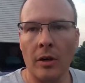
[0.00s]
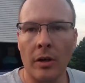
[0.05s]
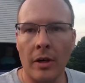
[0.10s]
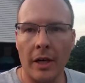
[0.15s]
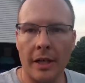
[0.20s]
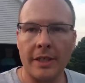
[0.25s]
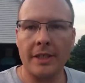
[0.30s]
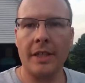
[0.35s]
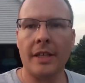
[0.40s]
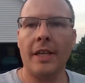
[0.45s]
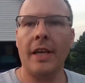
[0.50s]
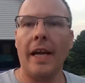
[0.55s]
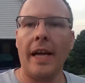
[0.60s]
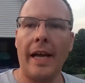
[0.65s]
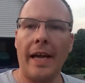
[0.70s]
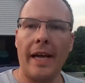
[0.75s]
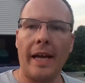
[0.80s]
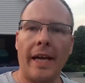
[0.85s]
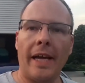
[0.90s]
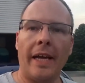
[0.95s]
I did
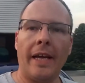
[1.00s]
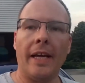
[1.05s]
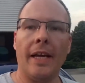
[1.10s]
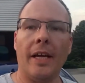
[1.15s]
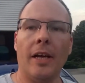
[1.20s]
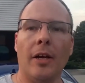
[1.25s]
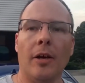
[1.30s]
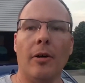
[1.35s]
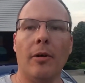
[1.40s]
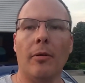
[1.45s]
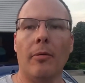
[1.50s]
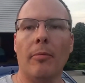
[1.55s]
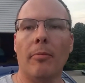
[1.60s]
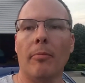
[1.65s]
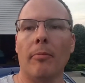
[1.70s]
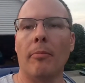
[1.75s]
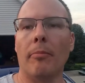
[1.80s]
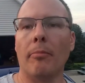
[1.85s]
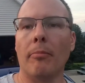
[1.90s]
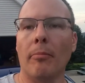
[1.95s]
a
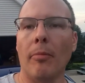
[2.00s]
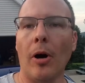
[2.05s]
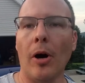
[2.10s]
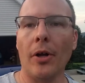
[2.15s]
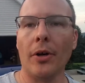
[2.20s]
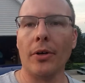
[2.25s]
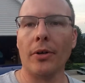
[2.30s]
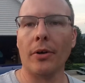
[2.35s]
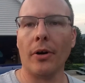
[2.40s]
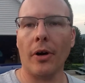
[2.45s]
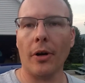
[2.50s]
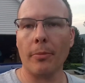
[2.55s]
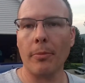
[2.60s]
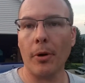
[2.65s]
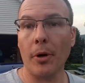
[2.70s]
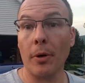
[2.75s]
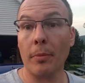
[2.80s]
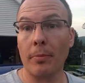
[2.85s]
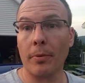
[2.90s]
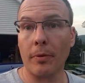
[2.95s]
Modern
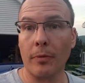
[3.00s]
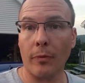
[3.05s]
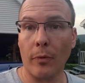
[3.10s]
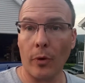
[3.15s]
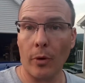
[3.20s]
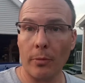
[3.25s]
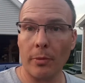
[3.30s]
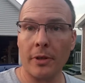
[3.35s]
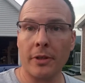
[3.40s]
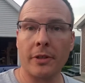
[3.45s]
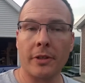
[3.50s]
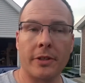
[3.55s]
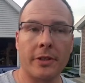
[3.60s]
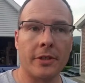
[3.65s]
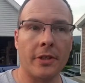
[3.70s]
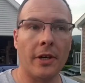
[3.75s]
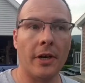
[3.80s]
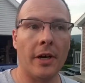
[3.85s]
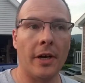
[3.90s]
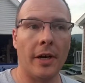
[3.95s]
Automotive
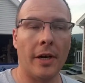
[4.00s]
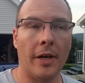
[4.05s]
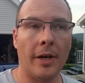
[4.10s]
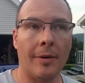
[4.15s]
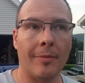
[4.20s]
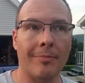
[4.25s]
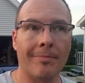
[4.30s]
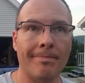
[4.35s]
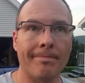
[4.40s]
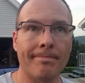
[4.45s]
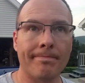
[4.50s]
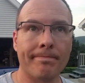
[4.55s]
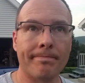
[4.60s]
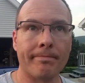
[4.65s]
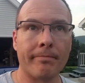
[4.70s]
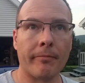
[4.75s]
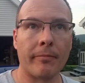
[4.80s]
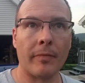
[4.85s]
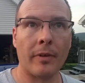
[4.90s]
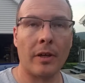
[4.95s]
Performance
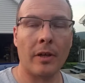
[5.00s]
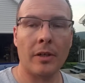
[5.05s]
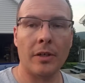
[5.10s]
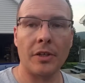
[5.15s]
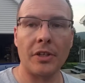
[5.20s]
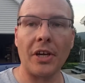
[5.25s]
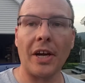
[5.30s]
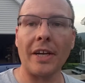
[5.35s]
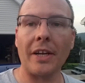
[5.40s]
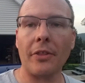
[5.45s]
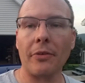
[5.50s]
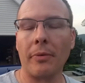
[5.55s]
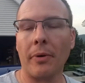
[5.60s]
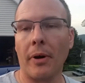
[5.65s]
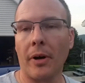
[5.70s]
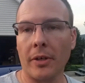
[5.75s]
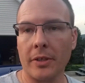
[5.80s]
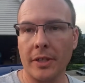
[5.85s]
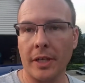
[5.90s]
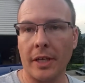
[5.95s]
93
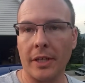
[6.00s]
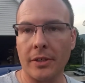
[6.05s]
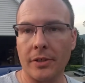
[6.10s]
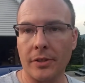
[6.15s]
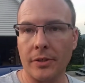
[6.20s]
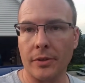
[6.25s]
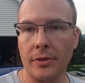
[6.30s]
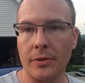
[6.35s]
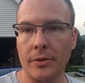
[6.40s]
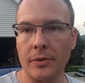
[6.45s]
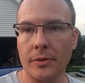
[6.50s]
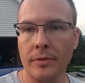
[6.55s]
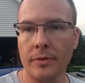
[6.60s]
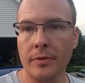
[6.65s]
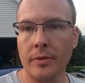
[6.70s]
octane tune.